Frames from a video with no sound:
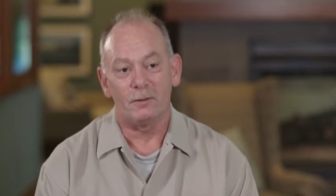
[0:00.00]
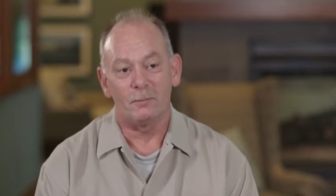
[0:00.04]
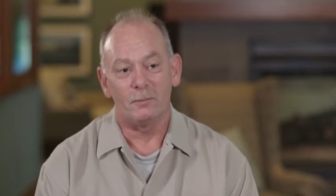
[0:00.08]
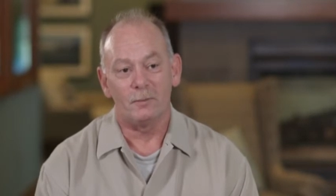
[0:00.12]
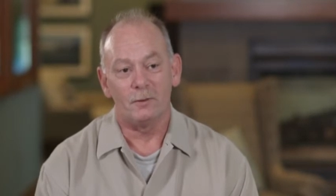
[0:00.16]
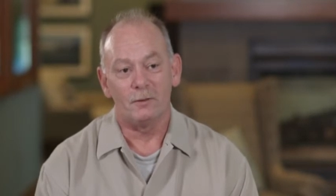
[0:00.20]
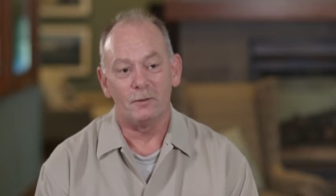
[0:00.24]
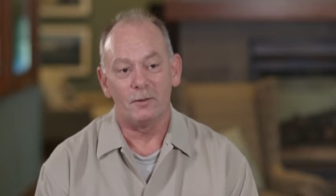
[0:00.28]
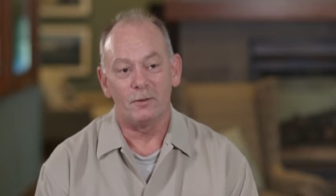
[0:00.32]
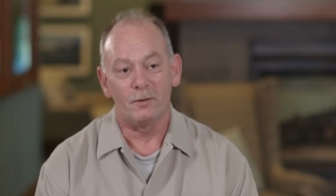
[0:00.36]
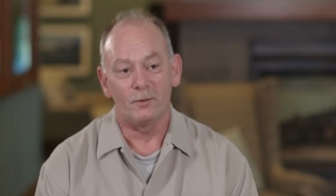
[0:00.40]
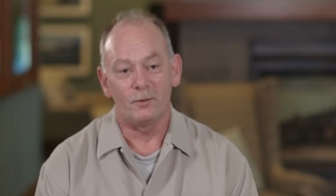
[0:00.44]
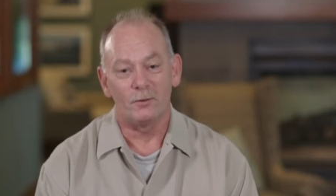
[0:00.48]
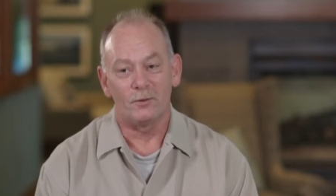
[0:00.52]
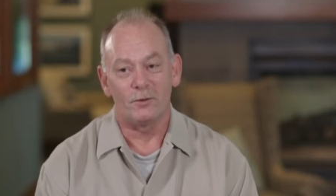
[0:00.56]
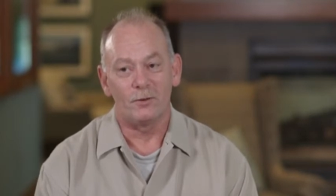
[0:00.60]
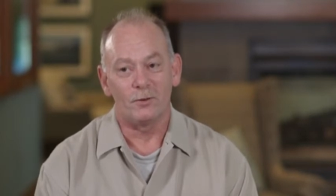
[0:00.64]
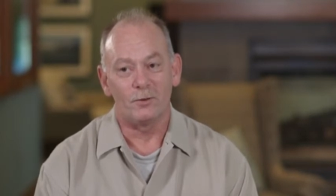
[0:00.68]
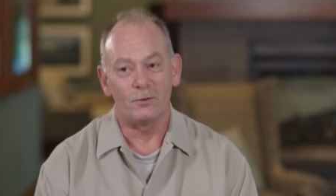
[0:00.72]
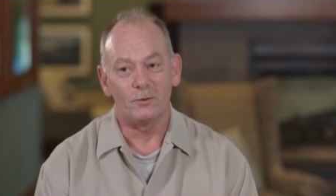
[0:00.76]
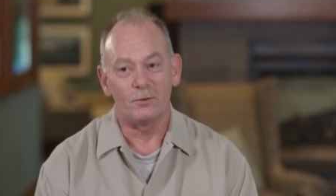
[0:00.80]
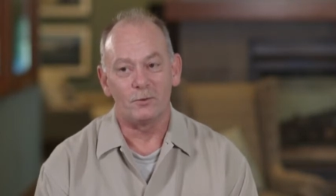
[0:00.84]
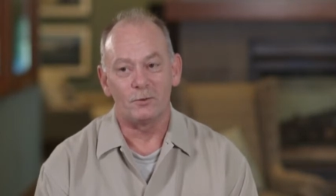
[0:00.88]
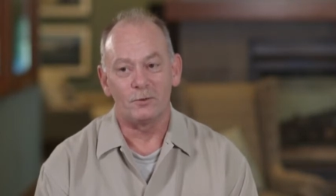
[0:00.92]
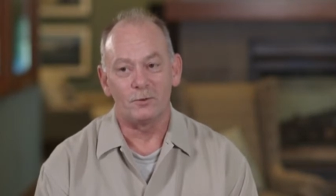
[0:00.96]
I mean, her
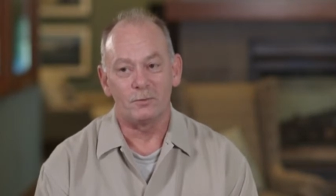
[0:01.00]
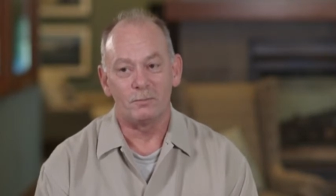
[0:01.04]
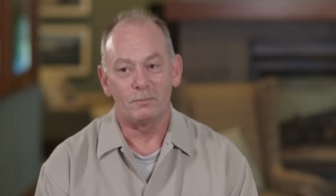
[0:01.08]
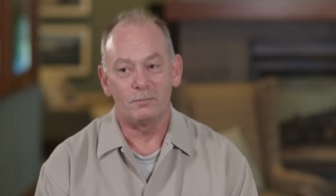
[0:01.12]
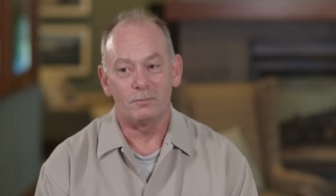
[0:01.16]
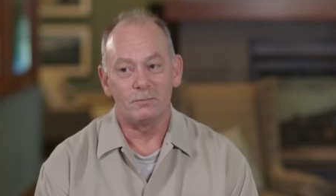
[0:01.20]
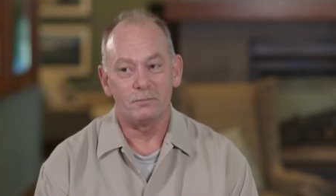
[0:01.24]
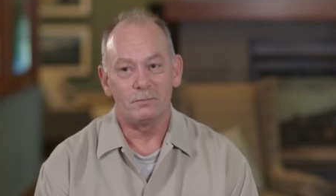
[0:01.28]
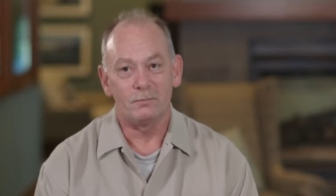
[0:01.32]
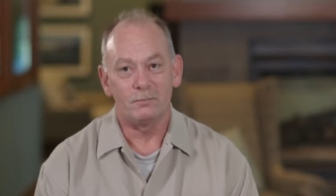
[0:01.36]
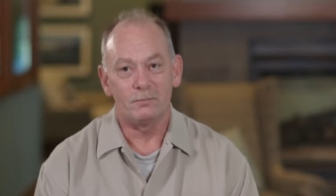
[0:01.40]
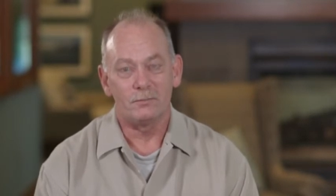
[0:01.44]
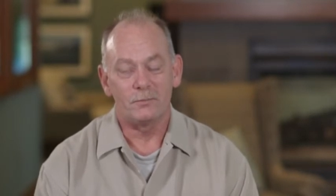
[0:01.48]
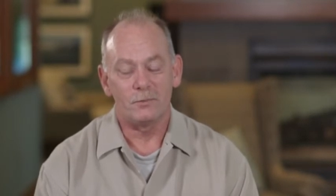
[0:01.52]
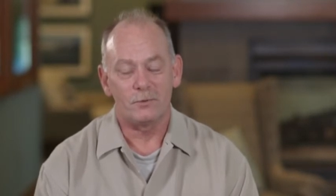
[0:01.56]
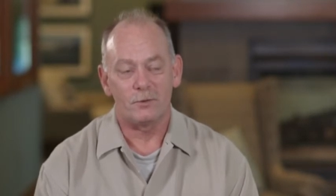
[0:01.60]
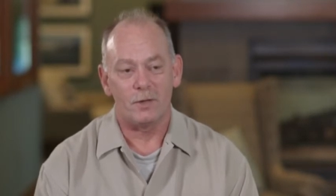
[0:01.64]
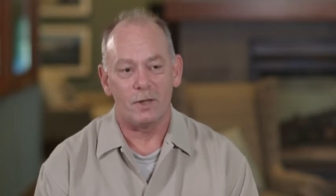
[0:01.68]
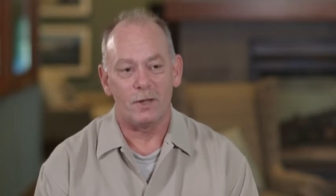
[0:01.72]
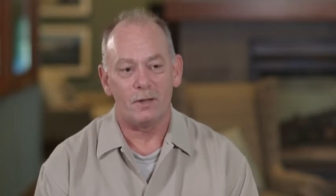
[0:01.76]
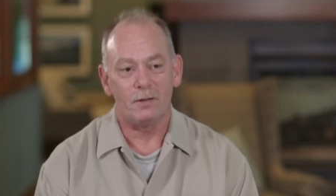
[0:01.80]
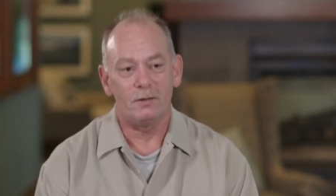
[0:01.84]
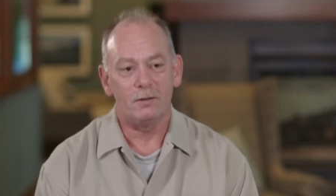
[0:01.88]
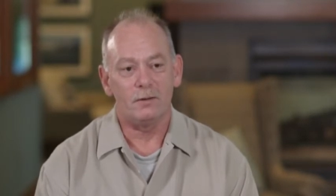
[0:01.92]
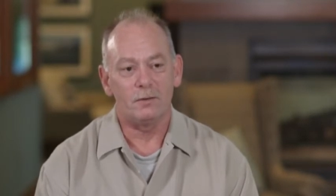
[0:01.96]
tears of
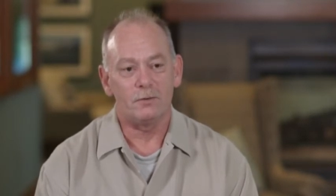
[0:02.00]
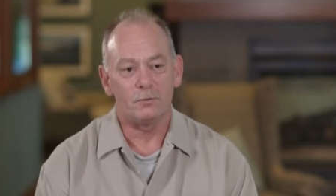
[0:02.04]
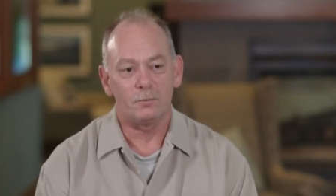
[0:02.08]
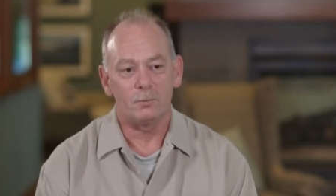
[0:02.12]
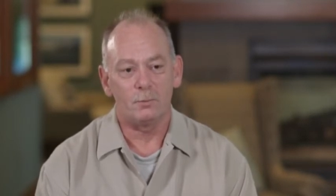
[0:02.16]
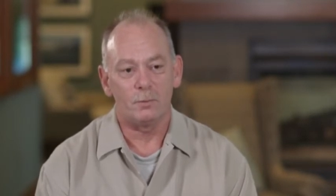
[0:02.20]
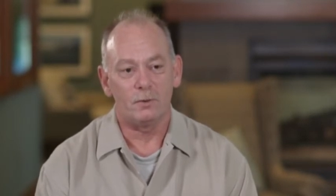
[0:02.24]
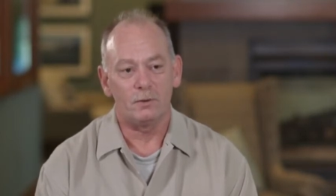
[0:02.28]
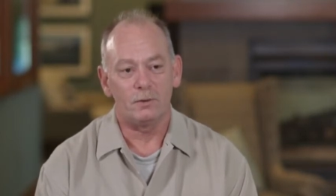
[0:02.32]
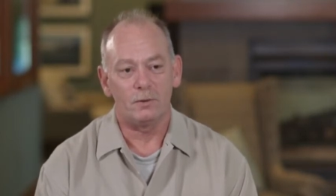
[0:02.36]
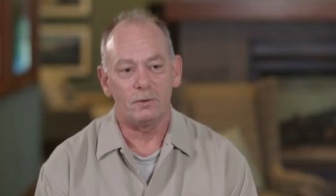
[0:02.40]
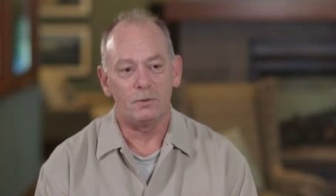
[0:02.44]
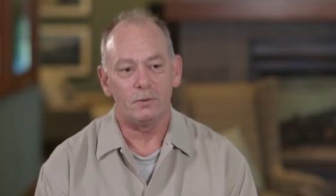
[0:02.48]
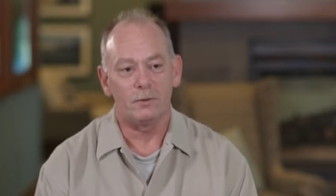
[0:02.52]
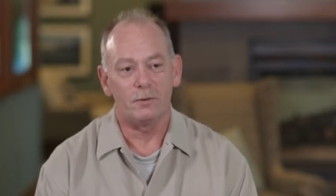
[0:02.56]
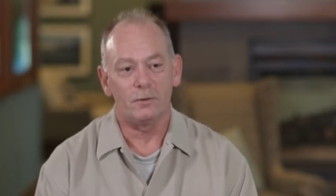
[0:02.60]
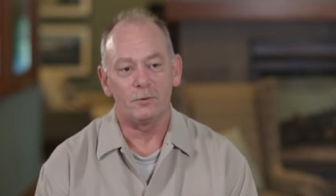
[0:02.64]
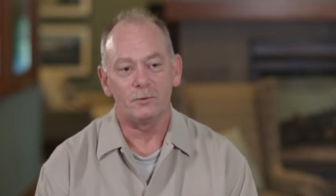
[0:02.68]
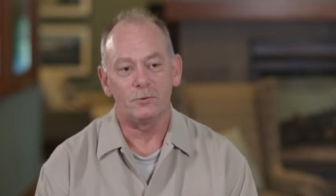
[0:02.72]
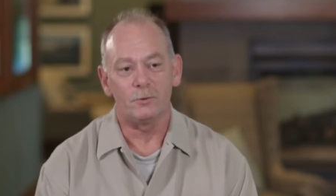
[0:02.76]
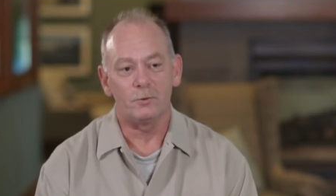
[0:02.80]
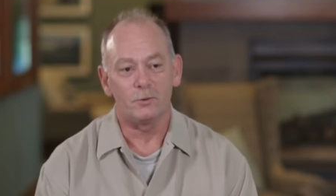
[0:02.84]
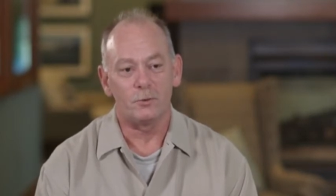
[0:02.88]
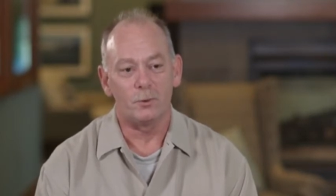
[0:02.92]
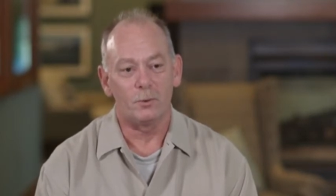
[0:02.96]
sadness went to
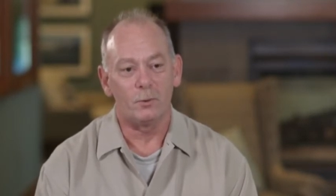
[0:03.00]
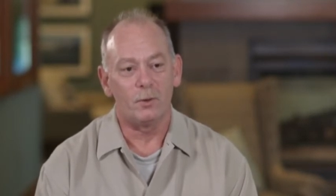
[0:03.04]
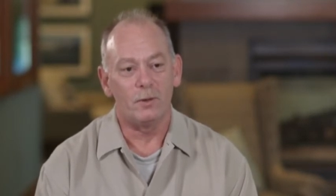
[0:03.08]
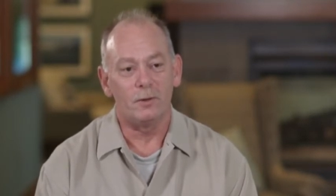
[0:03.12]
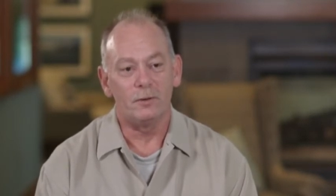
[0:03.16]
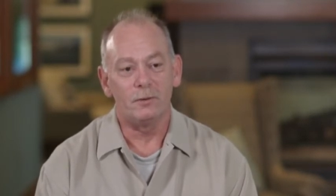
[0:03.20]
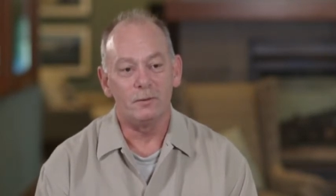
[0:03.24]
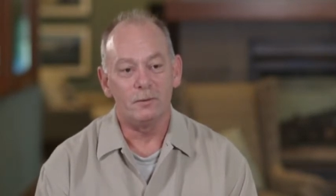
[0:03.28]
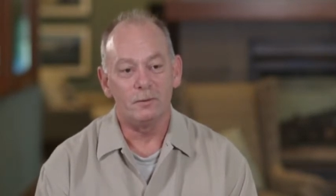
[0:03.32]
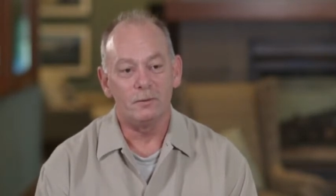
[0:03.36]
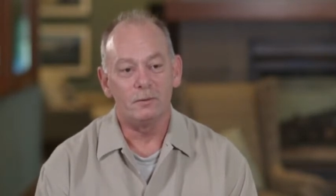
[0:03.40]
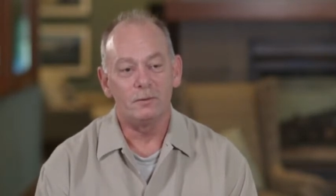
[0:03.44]
tears of joy.